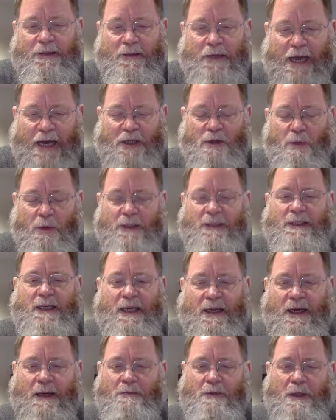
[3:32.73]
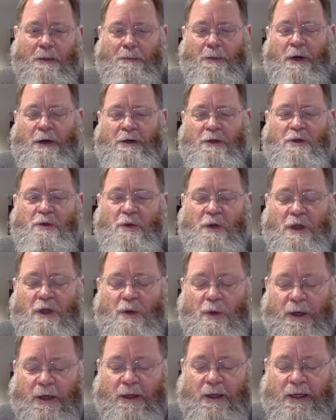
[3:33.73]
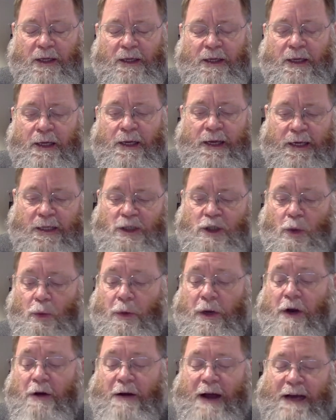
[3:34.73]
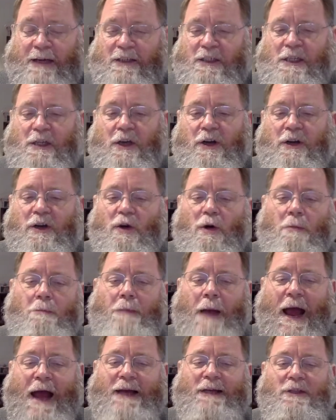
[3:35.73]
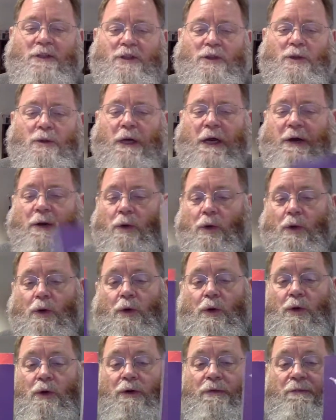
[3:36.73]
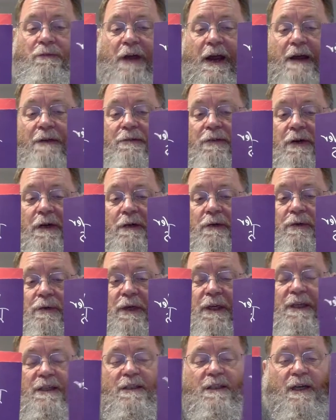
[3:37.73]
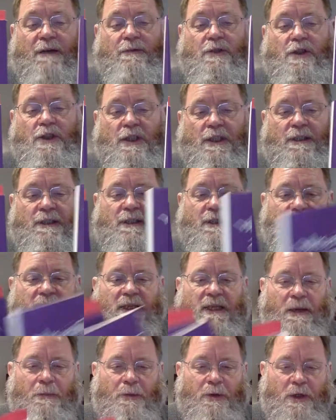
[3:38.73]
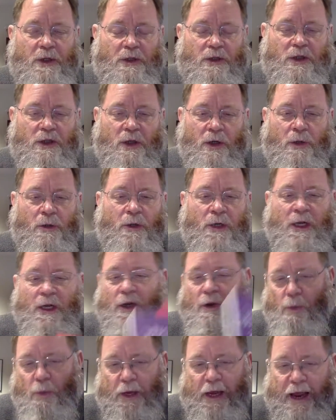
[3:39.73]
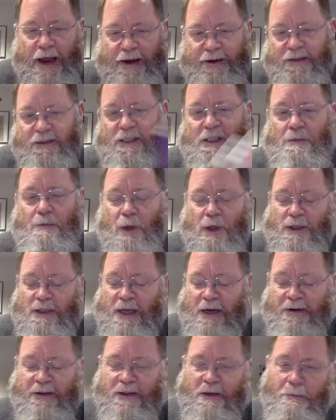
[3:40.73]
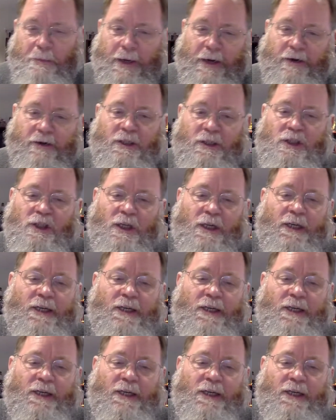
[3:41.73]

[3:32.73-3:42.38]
Ash Wednesday comes up on us really quickly. And so we are actually going to go back to an old favorite, Rediscover Jesus. A couple years ago, we handed these books out at the parish.